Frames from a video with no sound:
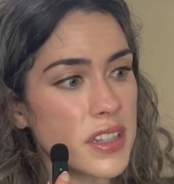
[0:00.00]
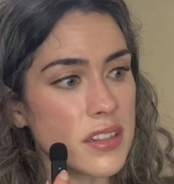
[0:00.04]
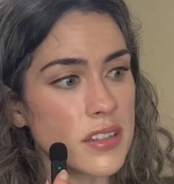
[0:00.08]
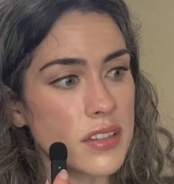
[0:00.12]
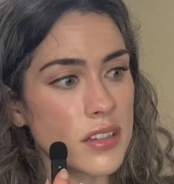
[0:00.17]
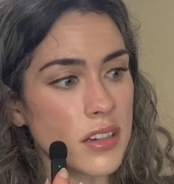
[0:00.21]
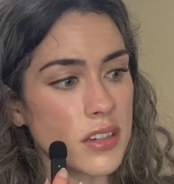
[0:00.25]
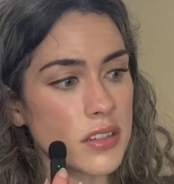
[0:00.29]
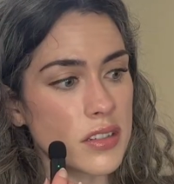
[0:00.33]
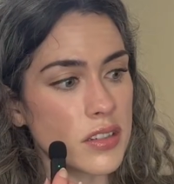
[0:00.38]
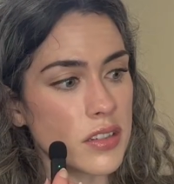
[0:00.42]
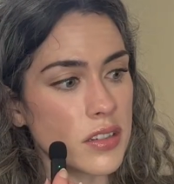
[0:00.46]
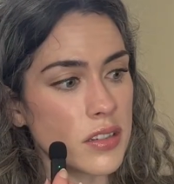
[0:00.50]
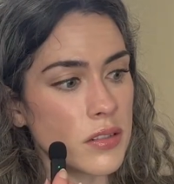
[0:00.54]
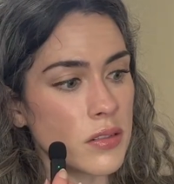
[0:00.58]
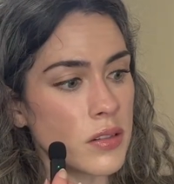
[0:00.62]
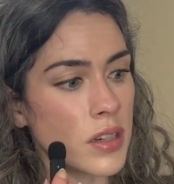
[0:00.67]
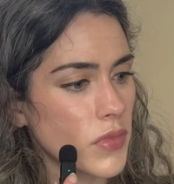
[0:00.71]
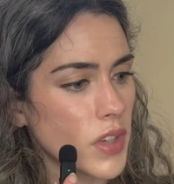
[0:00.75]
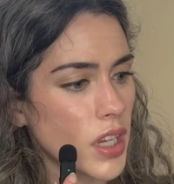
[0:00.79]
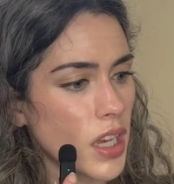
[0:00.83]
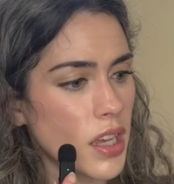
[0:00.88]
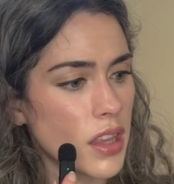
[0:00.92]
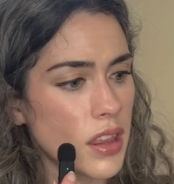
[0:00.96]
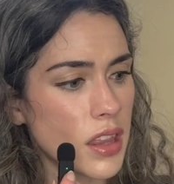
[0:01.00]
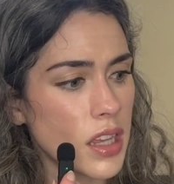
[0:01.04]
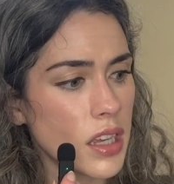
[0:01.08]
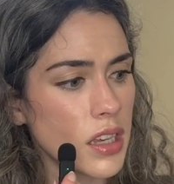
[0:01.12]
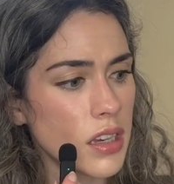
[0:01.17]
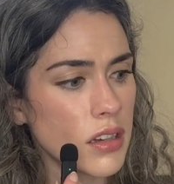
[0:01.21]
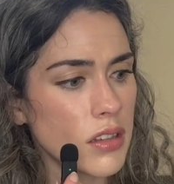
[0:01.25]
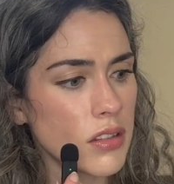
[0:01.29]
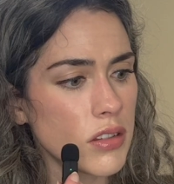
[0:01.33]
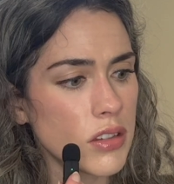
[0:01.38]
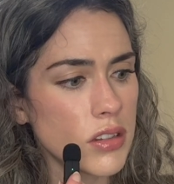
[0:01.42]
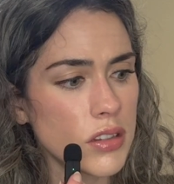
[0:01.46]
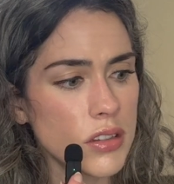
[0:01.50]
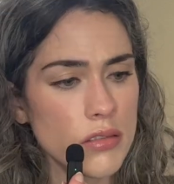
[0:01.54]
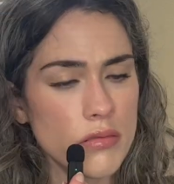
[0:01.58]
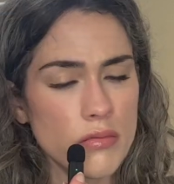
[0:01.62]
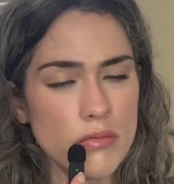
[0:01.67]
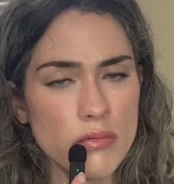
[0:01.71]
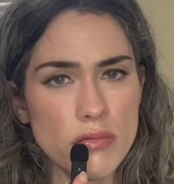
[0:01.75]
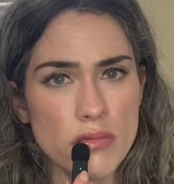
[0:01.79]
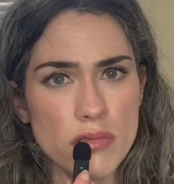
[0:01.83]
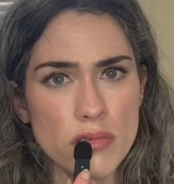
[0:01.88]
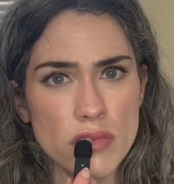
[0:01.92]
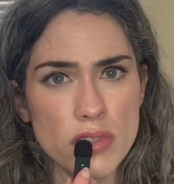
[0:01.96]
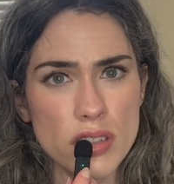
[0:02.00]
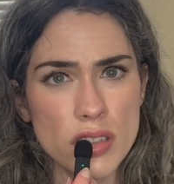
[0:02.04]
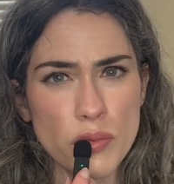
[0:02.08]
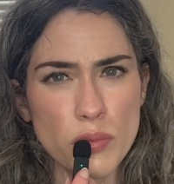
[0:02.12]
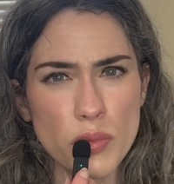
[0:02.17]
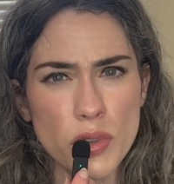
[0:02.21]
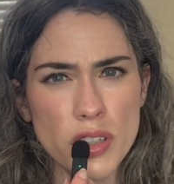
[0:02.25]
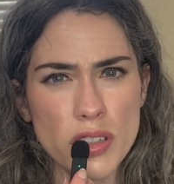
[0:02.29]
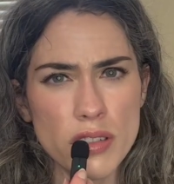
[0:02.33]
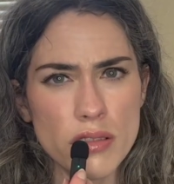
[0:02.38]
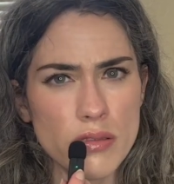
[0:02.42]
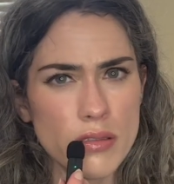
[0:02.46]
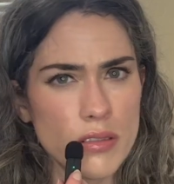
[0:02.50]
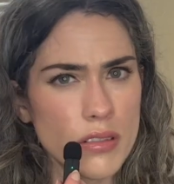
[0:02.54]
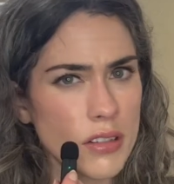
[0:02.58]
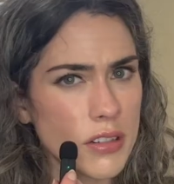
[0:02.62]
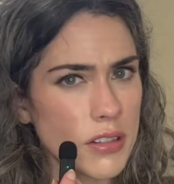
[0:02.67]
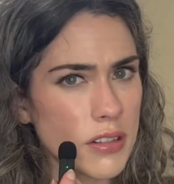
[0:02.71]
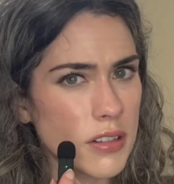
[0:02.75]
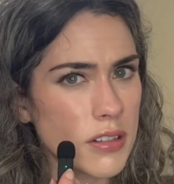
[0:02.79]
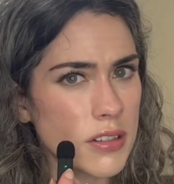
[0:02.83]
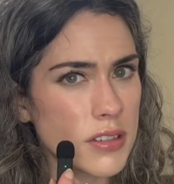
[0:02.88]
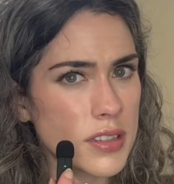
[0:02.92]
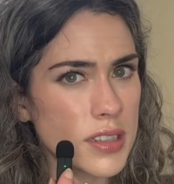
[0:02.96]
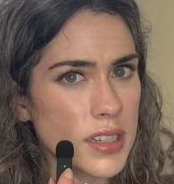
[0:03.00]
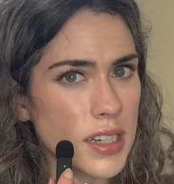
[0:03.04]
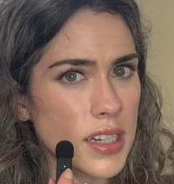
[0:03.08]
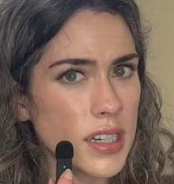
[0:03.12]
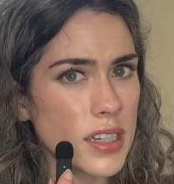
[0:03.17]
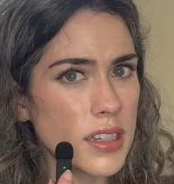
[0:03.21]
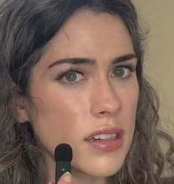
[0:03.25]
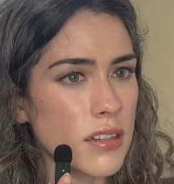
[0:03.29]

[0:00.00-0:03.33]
It's also, I think, on the somewhat darker side.